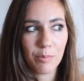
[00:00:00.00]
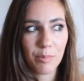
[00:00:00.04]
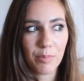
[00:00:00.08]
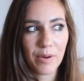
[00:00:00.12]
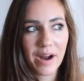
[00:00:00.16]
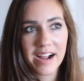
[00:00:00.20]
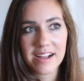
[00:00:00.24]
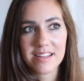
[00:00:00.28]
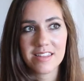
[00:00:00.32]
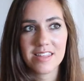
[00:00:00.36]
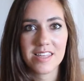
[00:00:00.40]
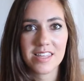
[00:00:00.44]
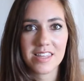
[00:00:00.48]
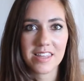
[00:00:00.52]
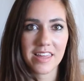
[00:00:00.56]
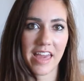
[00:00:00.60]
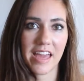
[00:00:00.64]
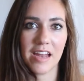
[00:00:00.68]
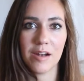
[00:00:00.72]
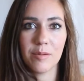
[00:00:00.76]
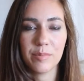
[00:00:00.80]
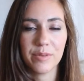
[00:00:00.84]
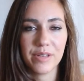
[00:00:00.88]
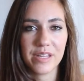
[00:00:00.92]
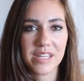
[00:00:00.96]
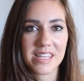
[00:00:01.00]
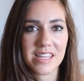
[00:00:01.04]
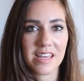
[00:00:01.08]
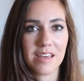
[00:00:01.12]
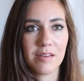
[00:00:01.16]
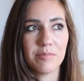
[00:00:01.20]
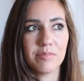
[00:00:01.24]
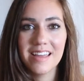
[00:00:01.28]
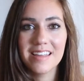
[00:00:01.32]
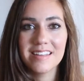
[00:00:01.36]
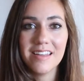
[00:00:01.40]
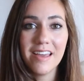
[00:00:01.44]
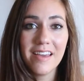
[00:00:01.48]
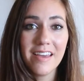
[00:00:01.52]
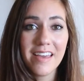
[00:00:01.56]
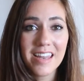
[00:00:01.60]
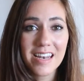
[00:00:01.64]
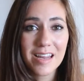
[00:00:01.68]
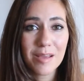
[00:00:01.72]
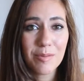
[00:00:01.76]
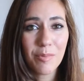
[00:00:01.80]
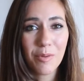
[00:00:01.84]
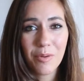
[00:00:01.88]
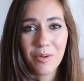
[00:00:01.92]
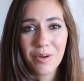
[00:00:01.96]
practiced cannibalism. Not
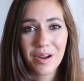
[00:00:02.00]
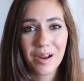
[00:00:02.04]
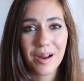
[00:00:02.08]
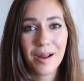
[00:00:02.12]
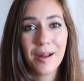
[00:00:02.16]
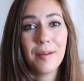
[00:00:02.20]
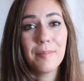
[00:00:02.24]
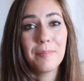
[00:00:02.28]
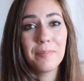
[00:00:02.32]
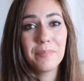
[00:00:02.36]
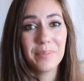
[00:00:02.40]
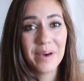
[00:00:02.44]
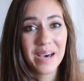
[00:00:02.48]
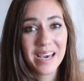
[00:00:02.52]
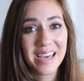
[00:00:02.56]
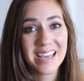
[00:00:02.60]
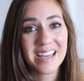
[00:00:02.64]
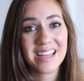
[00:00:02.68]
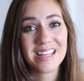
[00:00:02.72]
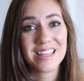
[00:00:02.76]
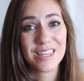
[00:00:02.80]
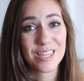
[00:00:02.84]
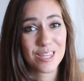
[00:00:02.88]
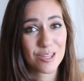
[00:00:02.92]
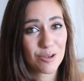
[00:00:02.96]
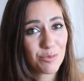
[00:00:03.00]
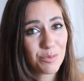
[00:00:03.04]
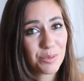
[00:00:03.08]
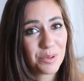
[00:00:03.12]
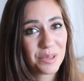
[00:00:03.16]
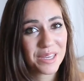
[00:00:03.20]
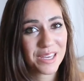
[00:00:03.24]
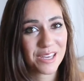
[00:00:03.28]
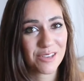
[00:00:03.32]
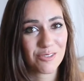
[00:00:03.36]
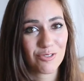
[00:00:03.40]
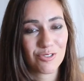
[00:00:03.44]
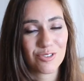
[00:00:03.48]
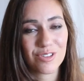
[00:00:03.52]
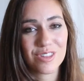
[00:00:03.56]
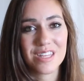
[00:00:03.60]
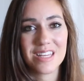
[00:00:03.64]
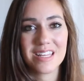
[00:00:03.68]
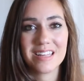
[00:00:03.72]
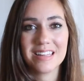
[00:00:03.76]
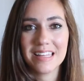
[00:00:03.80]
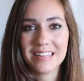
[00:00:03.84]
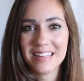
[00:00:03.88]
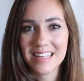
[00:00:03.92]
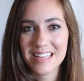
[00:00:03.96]
anymore, but it's still really
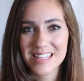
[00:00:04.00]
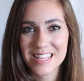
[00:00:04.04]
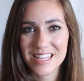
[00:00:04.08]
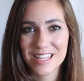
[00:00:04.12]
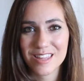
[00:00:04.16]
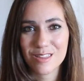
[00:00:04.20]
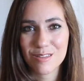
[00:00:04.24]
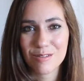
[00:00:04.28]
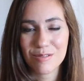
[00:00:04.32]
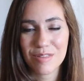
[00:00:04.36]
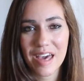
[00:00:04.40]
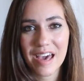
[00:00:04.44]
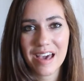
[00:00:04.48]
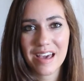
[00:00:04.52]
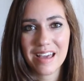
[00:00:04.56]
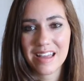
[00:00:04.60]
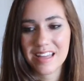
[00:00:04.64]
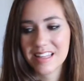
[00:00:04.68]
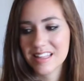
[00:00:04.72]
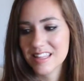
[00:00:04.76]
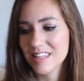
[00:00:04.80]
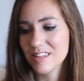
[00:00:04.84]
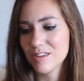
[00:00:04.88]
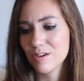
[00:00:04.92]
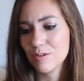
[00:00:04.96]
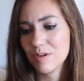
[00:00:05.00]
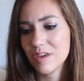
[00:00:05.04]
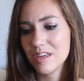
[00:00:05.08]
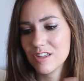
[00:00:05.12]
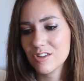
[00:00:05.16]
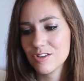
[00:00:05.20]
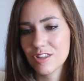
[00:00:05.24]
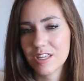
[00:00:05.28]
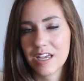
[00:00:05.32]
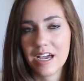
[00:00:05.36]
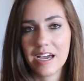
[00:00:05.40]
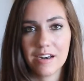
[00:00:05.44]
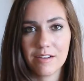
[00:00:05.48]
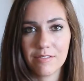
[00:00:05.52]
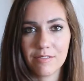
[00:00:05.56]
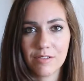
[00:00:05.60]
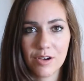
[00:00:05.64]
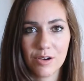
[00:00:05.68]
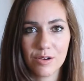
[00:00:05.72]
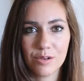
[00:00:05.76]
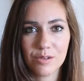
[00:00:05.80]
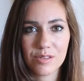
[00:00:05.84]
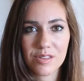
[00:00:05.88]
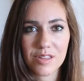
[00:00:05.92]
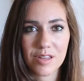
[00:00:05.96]
interesting that they did do that, and so he just kind of
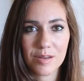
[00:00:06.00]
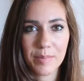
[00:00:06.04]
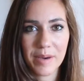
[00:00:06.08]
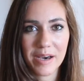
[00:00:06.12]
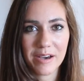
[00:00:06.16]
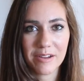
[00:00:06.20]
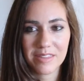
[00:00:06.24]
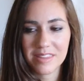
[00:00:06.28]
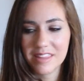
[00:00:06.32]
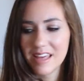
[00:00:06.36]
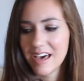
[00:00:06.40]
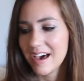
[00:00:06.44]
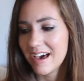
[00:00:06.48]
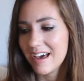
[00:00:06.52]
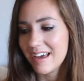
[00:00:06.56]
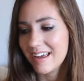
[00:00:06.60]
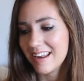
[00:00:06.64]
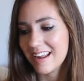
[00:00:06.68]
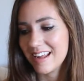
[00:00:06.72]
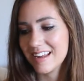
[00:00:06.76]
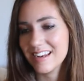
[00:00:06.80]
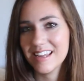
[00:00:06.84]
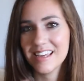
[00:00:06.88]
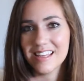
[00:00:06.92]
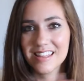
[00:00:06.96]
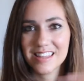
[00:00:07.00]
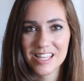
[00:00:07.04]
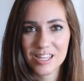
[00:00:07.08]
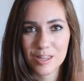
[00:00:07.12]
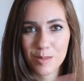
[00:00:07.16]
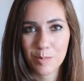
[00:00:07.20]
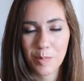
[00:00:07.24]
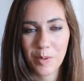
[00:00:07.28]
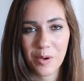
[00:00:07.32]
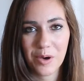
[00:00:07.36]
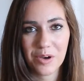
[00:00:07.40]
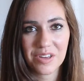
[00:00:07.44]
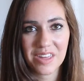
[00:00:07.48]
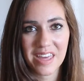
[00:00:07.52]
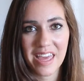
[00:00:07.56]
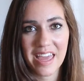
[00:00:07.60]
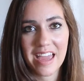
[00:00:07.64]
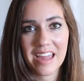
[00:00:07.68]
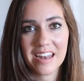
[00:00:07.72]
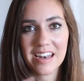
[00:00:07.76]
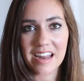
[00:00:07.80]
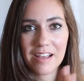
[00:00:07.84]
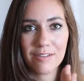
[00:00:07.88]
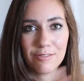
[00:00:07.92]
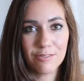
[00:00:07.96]
goes about that in this book.
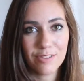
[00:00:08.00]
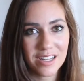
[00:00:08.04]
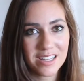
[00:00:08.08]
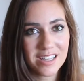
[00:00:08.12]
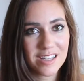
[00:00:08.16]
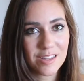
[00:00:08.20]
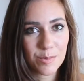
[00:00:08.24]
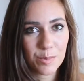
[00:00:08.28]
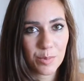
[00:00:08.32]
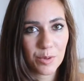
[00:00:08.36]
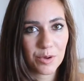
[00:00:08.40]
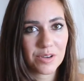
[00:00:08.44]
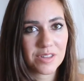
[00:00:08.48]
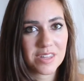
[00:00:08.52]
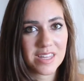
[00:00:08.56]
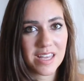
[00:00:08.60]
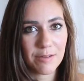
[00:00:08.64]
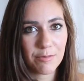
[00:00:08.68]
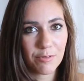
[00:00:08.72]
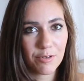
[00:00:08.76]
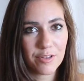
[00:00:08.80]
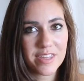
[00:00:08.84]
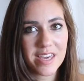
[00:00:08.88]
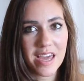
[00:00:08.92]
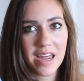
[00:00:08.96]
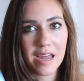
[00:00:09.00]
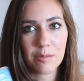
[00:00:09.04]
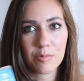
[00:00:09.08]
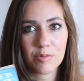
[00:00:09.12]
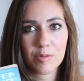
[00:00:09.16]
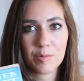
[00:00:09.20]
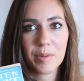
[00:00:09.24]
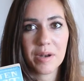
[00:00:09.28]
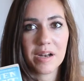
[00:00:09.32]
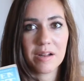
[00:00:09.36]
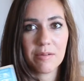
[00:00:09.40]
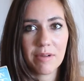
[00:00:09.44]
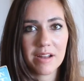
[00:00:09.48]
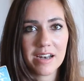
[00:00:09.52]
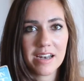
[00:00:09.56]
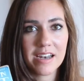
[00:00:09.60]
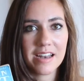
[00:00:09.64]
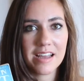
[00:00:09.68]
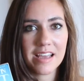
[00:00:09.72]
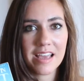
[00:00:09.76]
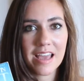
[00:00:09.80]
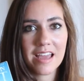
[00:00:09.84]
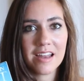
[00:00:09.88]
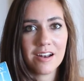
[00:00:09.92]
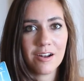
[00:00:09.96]
And I've read this book several times, but I read it
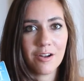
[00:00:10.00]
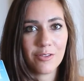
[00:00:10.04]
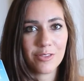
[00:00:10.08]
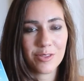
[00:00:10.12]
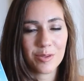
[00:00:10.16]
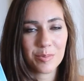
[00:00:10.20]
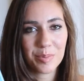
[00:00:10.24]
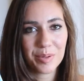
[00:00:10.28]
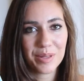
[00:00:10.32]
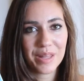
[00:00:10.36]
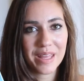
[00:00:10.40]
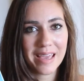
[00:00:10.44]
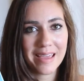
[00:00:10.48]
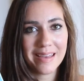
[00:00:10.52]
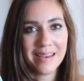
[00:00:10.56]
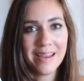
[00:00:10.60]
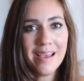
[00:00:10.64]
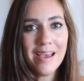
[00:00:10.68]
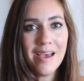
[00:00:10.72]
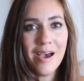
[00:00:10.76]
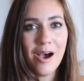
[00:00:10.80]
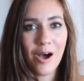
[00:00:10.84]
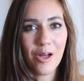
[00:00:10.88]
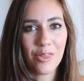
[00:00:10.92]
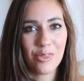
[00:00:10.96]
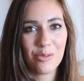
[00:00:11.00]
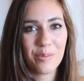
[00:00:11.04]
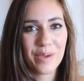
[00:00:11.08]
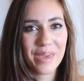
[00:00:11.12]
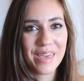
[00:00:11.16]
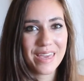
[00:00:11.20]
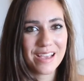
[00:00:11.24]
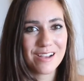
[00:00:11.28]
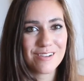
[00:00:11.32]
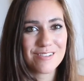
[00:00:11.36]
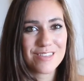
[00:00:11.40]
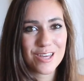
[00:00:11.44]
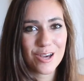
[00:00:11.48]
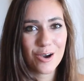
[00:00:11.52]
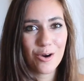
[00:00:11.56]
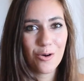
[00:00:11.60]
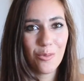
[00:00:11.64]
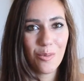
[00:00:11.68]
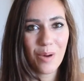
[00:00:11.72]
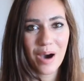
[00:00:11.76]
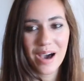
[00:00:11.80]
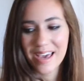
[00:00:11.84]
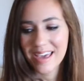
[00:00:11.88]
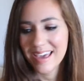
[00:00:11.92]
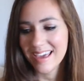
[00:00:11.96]
again on the plane on the way here to
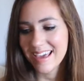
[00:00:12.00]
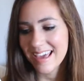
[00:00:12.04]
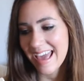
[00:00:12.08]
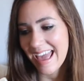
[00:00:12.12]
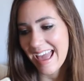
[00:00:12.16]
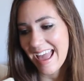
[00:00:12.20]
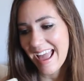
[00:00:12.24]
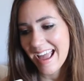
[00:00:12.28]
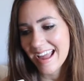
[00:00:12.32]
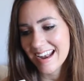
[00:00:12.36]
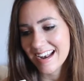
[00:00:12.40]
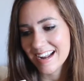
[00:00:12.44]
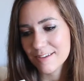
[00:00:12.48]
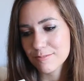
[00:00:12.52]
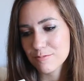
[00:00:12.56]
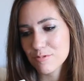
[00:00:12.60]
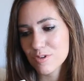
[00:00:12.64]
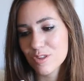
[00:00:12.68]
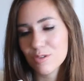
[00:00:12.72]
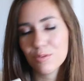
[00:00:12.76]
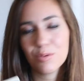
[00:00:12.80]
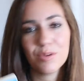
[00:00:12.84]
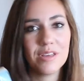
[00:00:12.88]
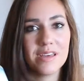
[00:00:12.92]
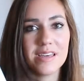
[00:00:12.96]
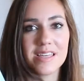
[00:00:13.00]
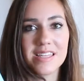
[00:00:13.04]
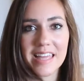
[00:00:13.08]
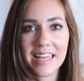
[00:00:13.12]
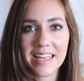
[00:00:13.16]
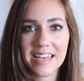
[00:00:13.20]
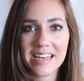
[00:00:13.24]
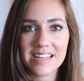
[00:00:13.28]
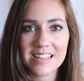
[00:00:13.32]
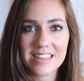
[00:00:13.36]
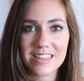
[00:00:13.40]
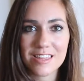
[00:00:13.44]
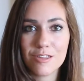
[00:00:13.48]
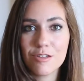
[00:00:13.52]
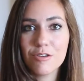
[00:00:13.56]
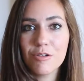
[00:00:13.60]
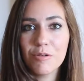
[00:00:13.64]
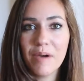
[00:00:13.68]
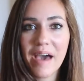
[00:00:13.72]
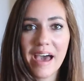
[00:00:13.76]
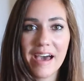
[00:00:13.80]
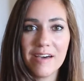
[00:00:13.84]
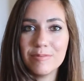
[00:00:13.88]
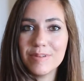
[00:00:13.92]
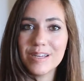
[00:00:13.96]
Hawaii, and I'm just really excited
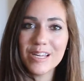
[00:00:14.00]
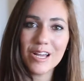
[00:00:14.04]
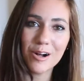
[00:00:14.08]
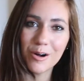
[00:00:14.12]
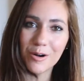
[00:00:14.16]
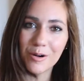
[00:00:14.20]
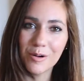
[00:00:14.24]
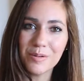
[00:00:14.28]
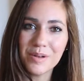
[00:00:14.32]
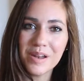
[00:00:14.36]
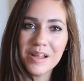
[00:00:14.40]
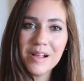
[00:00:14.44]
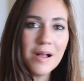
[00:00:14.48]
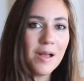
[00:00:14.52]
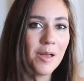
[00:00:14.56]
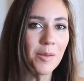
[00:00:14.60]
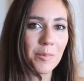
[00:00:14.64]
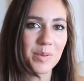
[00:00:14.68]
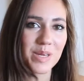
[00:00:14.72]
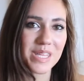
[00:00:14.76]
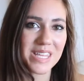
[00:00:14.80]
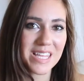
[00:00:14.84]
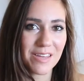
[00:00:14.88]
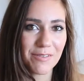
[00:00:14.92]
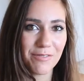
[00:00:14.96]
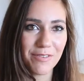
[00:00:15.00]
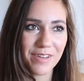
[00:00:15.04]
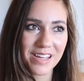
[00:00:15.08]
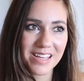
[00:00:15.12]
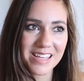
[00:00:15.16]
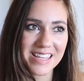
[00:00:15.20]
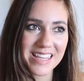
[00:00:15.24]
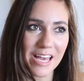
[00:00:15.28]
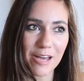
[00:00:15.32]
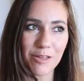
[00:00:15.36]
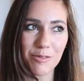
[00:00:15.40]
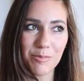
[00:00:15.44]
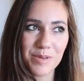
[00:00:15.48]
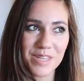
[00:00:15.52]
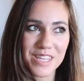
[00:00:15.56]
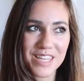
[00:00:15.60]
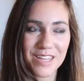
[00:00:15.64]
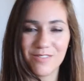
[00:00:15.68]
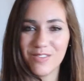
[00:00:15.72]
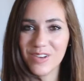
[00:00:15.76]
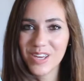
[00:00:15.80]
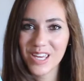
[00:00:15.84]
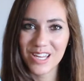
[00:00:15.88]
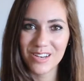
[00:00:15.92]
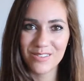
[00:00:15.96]
to have my own South
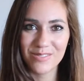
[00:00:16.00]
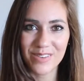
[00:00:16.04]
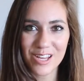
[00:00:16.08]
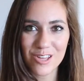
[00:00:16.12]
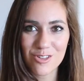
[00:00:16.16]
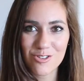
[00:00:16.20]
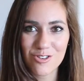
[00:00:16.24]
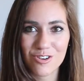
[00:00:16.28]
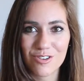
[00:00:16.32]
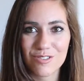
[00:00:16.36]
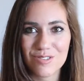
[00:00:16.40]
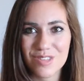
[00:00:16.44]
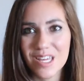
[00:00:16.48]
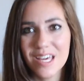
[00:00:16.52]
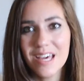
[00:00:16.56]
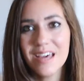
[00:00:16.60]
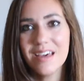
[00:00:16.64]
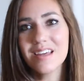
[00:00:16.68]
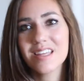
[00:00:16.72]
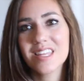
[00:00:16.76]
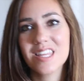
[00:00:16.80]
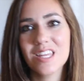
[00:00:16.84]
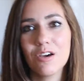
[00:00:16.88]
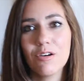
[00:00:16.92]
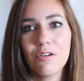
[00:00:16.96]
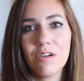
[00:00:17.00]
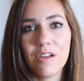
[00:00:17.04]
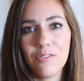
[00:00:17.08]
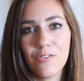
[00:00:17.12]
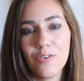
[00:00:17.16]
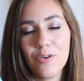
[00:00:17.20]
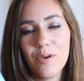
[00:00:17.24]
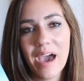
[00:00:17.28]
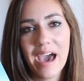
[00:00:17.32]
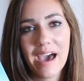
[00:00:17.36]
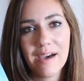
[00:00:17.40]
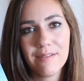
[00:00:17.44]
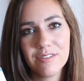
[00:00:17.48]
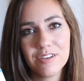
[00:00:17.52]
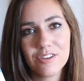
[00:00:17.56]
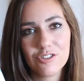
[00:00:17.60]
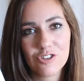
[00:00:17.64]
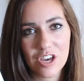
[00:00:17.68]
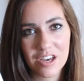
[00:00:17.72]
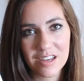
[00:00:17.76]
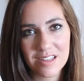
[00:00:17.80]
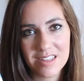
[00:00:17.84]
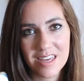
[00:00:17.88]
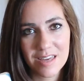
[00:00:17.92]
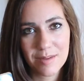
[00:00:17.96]
Pacific adventures. So if you haven't
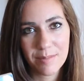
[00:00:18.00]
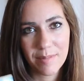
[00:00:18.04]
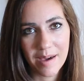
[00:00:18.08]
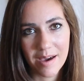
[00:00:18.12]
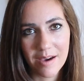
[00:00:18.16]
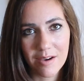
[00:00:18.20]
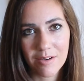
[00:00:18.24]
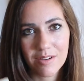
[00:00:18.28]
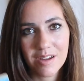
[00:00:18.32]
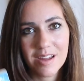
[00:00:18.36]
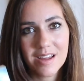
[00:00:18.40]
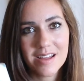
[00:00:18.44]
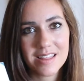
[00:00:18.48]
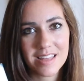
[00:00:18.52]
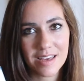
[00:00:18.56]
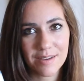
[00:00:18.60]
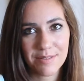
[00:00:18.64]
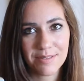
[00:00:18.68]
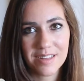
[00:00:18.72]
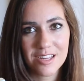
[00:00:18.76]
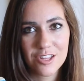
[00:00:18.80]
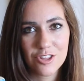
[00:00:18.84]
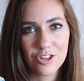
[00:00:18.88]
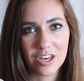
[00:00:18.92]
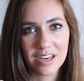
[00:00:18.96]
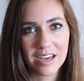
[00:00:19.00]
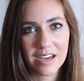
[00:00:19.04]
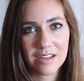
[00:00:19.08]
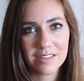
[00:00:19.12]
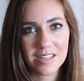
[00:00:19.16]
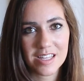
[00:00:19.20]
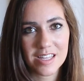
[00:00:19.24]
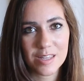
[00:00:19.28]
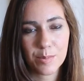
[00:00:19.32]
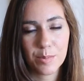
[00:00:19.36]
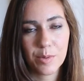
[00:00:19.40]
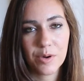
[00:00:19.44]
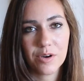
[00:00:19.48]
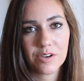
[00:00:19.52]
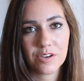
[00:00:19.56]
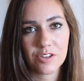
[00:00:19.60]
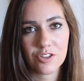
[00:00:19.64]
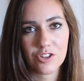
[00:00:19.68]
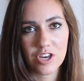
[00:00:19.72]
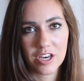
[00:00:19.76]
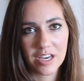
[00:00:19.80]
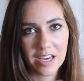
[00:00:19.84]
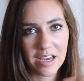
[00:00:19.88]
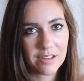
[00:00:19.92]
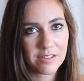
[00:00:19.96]
checked him out, definitely check out this book.
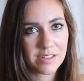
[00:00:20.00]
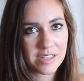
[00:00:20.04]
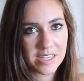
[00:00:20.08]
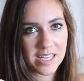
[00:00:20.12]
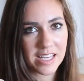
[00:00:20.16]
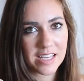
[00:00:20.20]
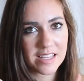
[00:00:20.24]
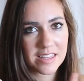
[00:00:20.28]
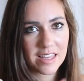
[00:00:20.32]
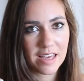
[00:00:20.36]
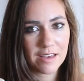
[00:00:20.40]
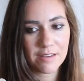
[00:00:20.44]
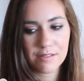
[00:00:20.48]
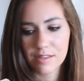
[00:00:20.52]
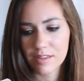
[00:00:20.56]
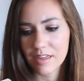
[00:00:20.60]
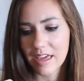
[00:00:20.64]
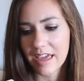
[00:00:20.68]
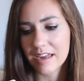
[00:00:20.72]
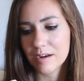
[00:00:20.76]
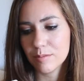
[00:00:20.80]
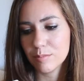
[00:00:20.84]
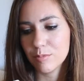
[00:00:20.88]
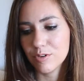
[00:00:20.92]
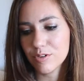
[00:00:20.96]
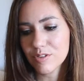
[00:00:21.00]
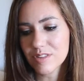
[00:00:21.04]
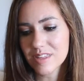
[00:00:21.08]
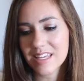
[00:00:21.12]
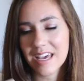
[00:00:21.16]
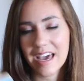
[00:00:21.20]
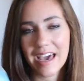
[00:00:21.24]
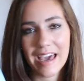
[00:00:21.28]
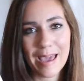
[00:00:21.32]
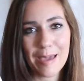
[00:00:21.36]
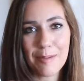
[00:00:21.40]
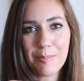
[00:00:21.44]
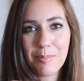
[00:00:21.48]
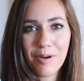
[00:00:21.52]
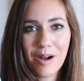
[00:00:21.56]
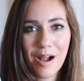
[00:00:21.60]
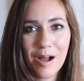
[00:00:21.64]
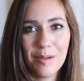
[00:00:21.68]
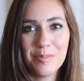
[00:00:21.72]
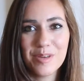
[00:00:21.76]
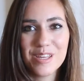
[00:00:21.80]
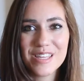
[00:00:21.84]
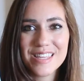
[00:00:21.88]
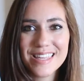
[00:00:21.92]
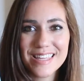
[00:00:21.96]
Check out The Sex Lives of Cannibals. I
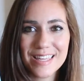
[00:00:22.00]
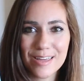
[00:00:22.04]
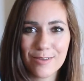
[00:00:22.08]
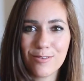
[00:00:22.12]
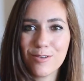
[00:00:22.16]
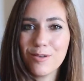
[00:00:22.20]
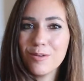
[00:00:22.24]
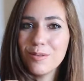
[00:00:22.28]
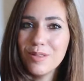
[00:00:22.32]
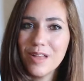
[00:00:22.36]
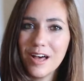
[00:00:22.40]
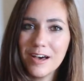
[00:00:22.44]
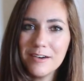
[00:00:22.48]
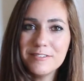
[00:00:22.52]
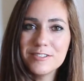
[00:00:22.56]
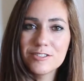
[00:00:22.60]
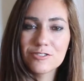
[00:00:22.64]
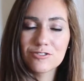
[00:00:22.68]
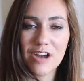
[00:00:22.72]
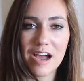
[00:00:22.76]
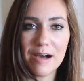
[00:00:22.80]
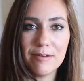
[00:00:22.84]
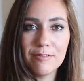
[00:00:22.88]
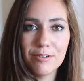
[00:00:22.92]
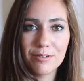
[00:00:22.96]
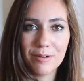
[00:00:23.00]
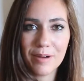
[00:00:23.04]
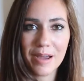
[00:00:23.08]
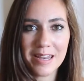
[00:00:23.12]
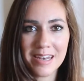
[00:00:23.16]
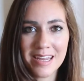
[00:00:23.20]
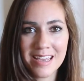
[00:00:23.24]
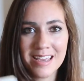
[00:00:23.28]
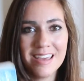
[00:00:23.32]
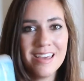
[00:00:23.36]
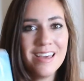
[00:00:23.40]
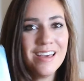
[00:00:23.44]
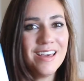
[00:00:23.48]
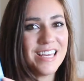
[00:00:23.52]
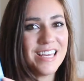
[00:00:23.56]
promise if you love travel writing,